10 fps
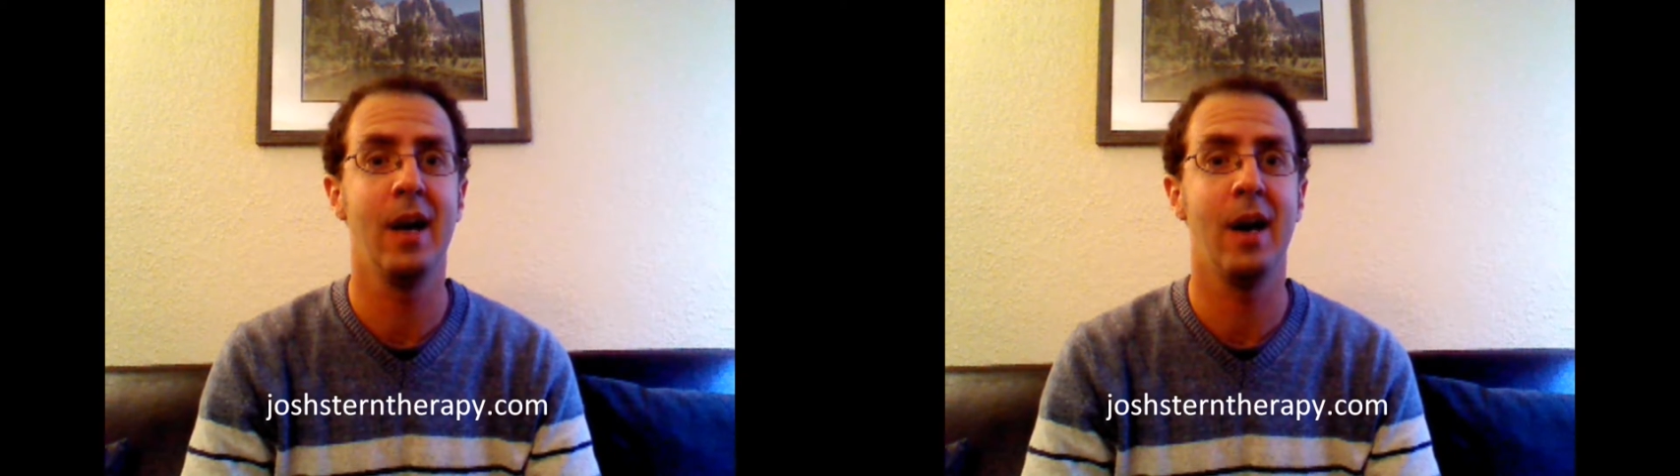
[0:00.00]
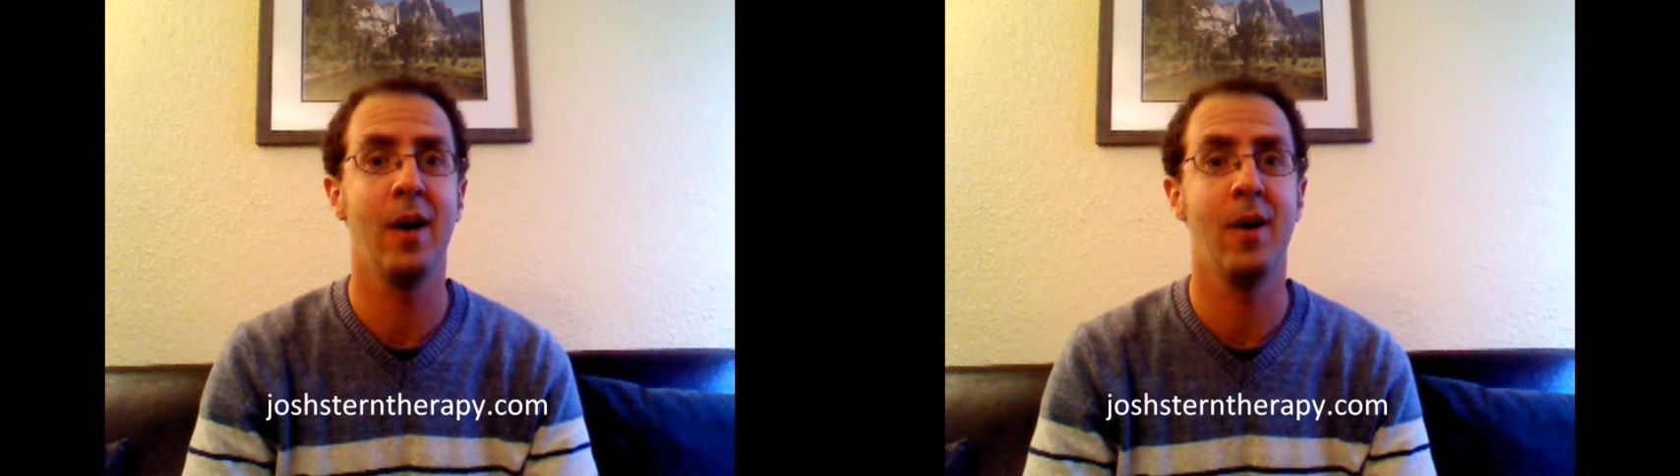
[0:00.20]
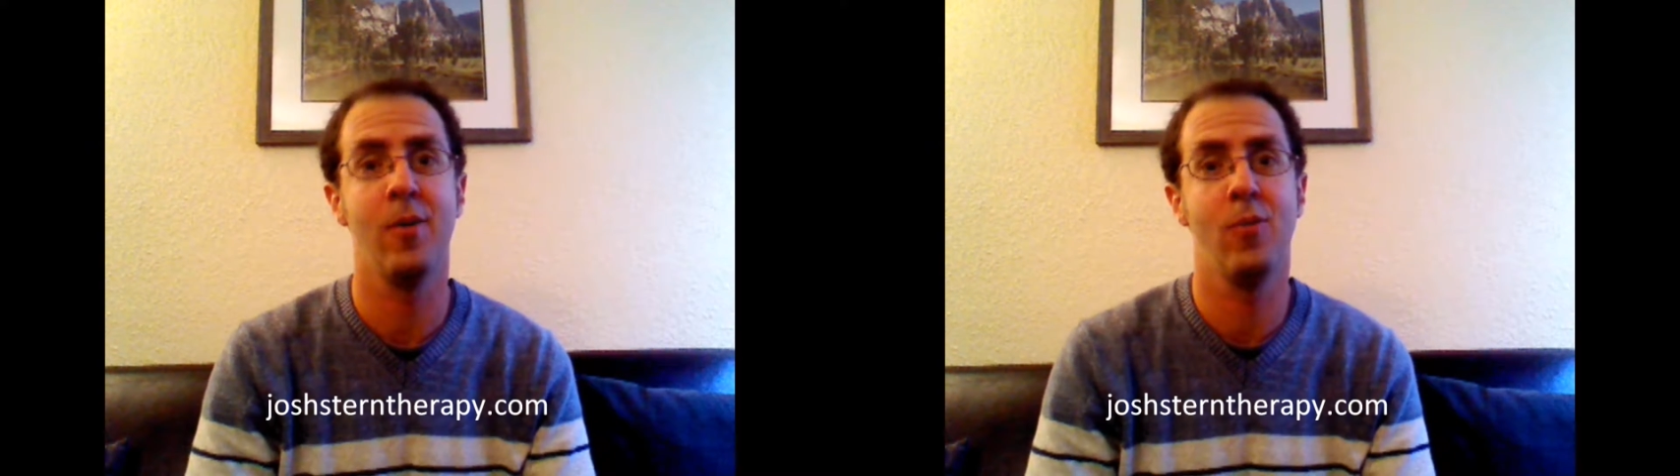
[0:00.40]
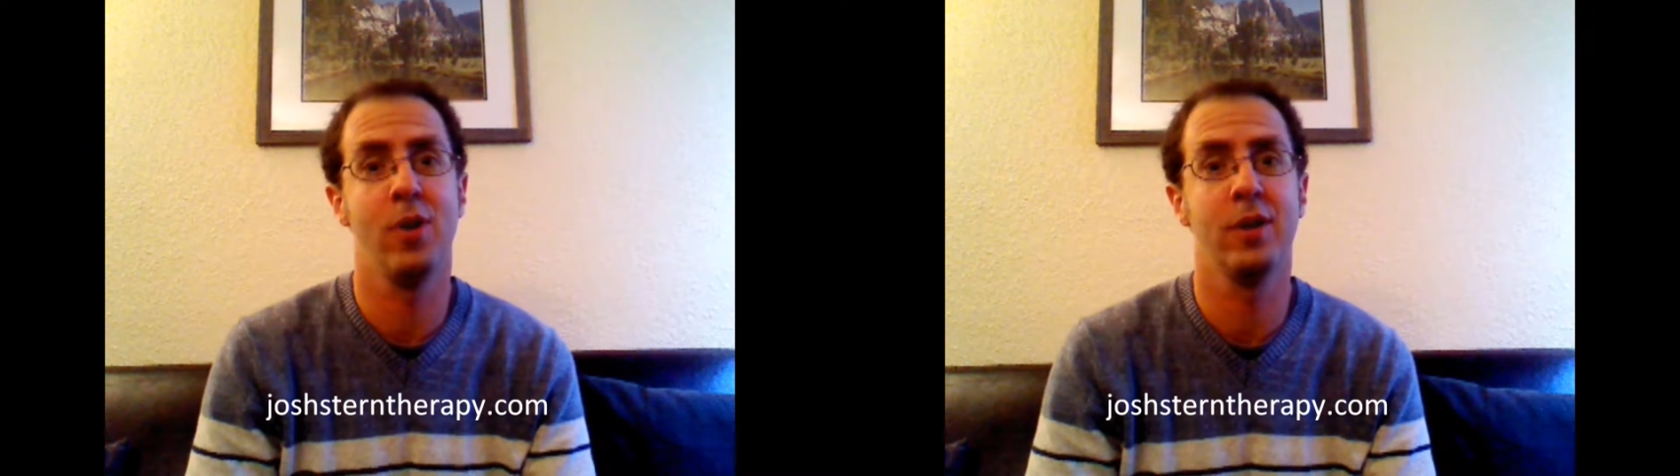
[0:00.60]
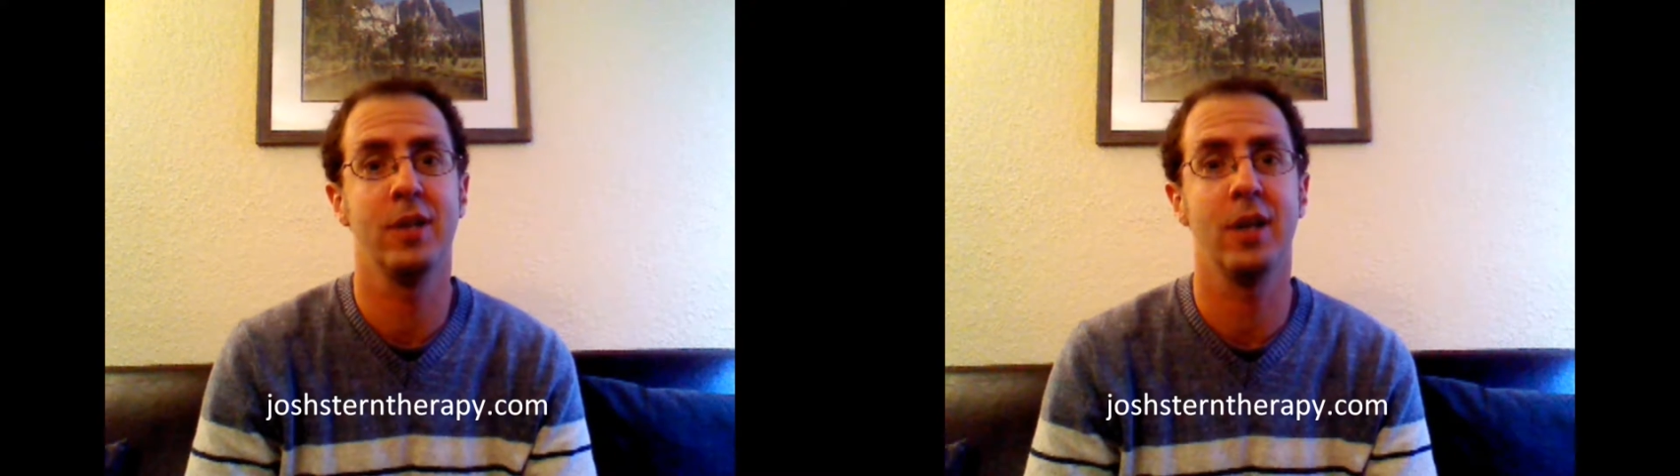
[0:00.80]
I
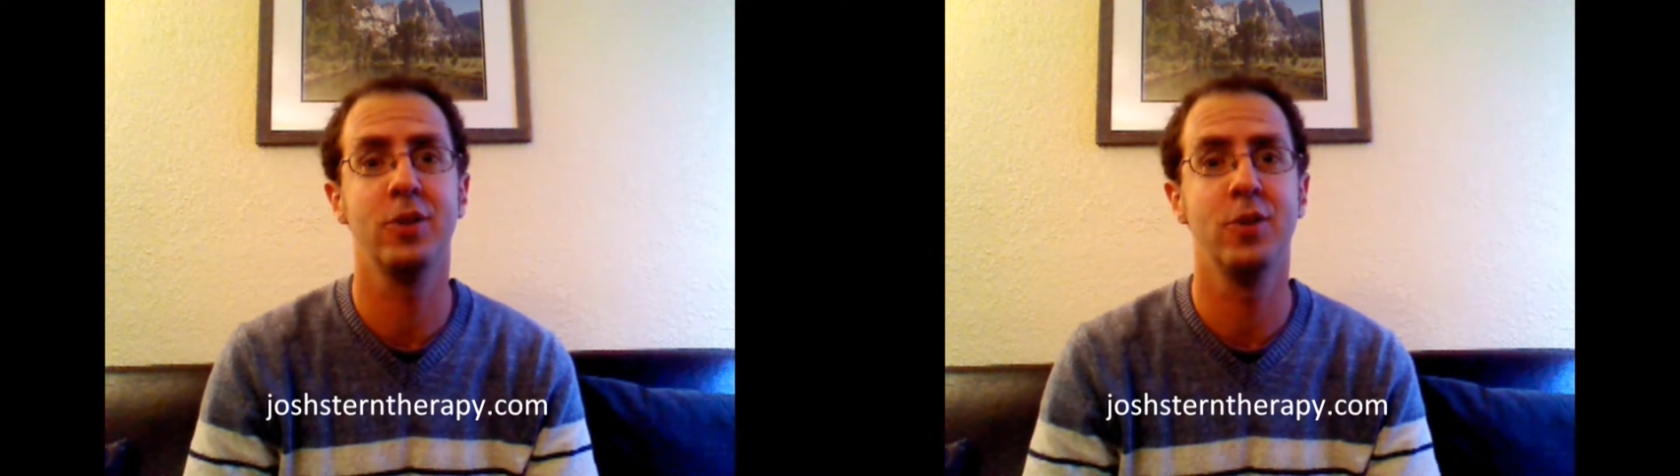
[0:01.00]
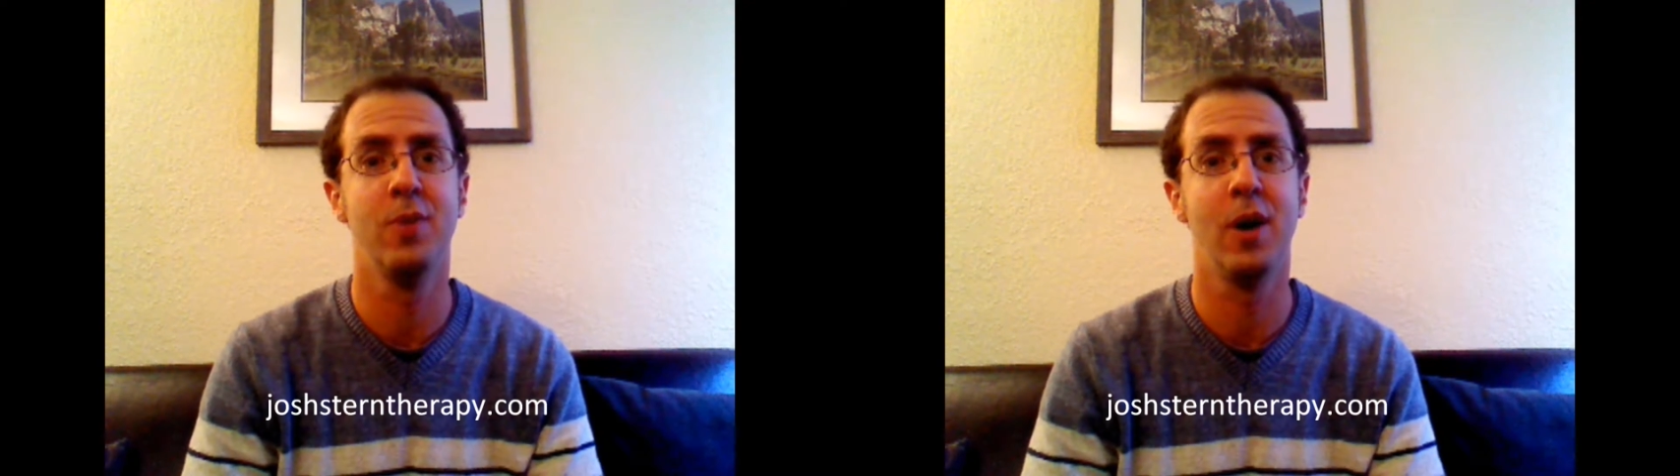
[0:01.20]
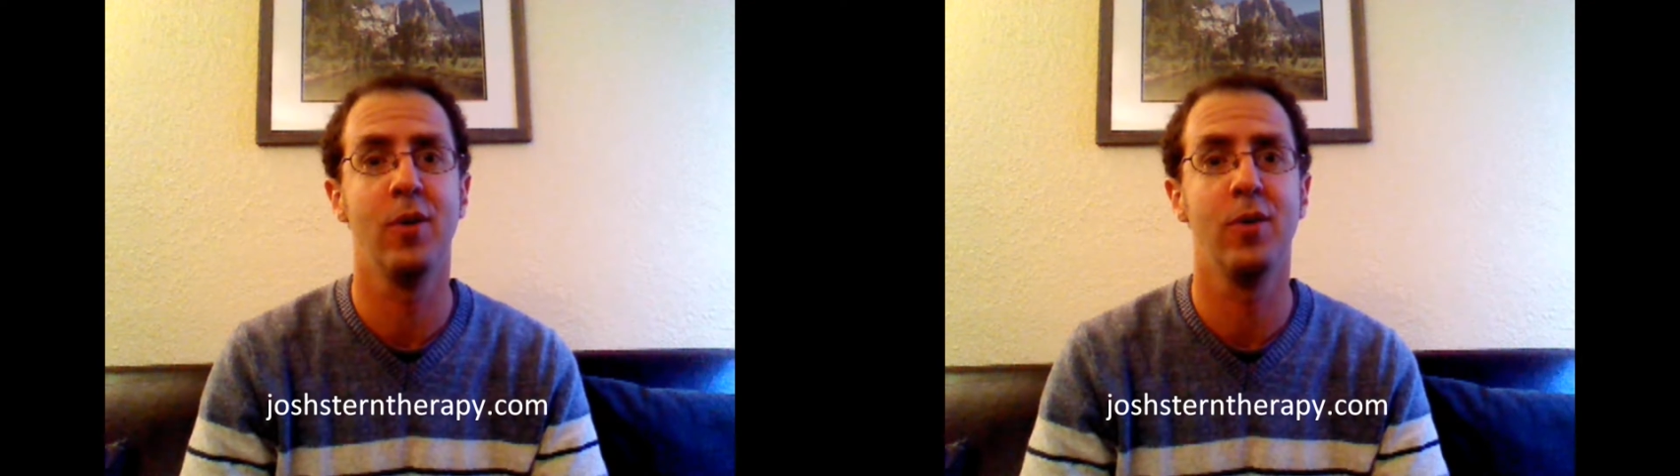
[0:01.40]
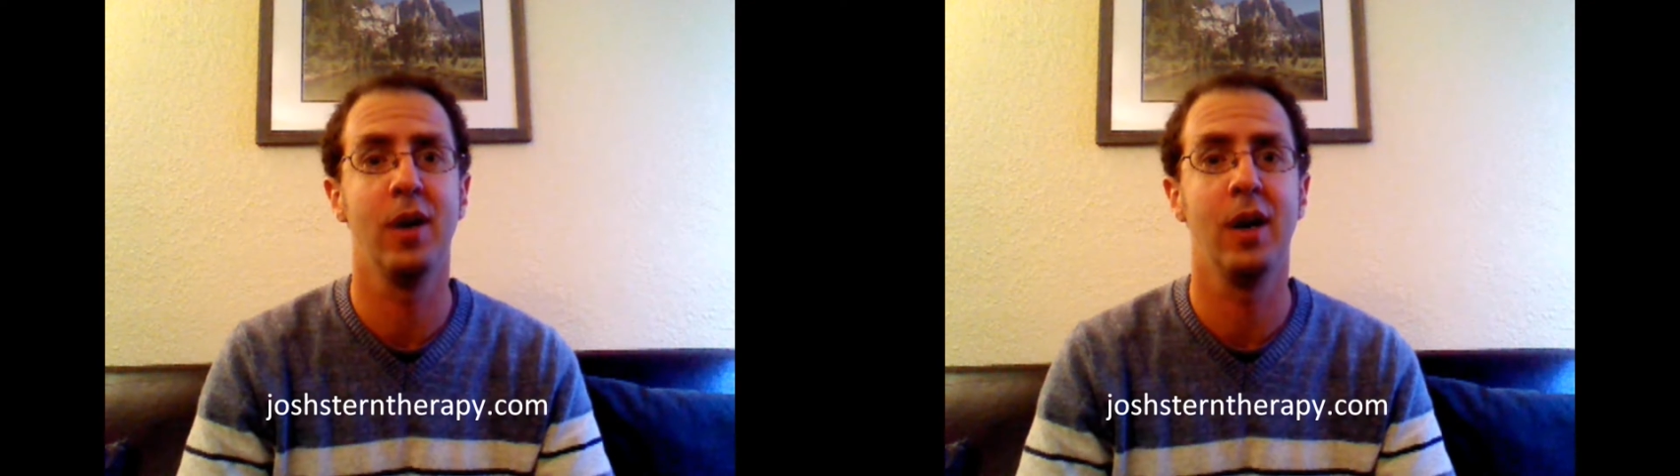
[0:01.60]
want to talk to you about